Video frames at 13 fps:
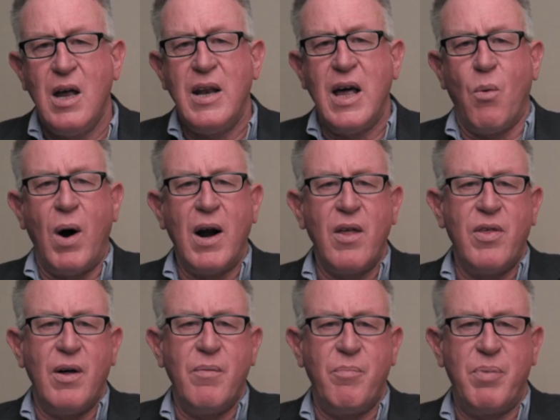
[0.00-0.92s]
Now, one of
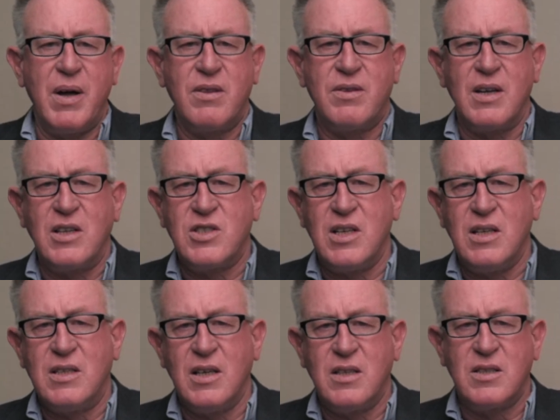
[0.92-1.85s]
the big things she
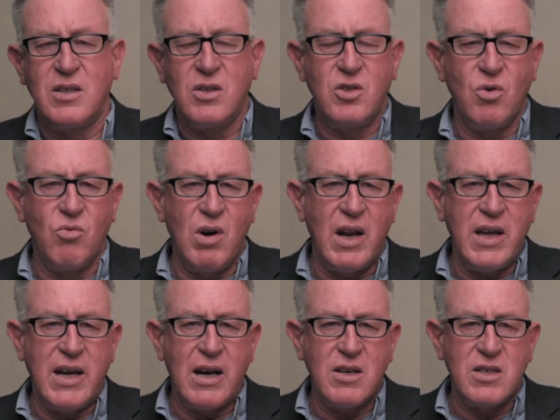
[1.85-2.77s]
did to really
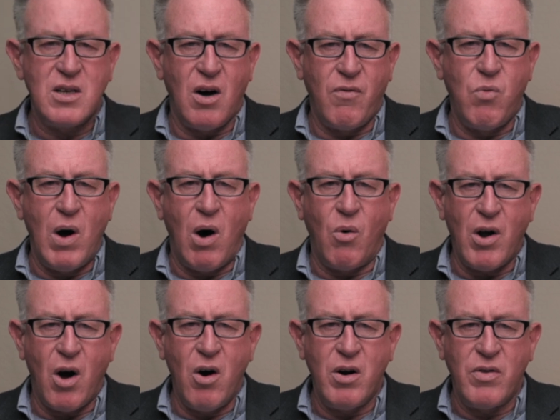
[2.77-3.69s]
get herself well
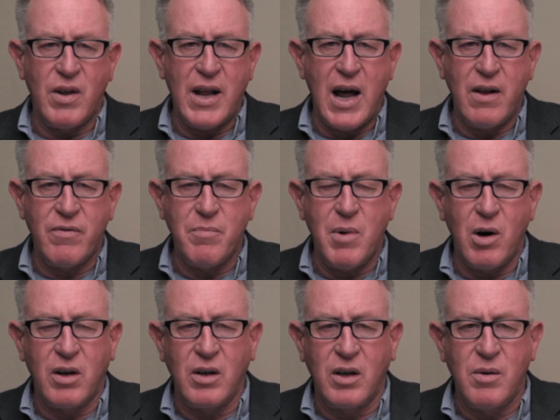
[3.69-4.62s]
known in the Native
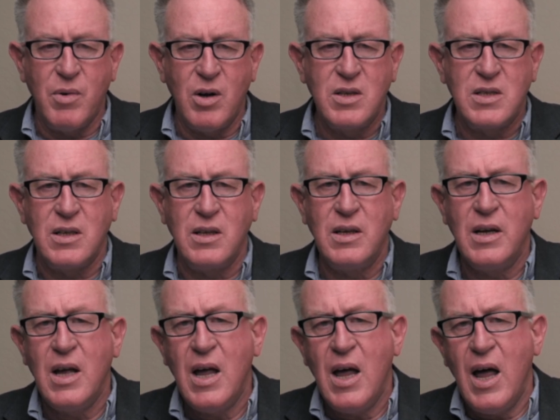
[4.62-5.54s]
American community,
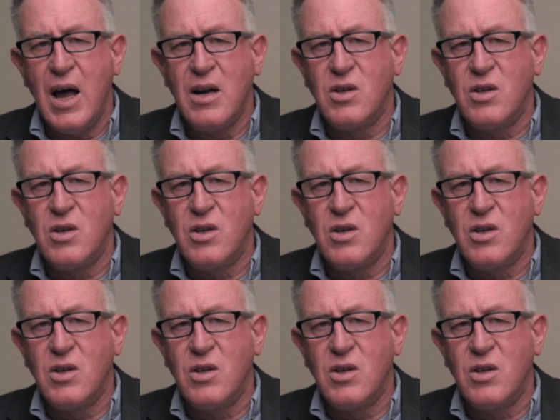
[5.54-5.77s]
in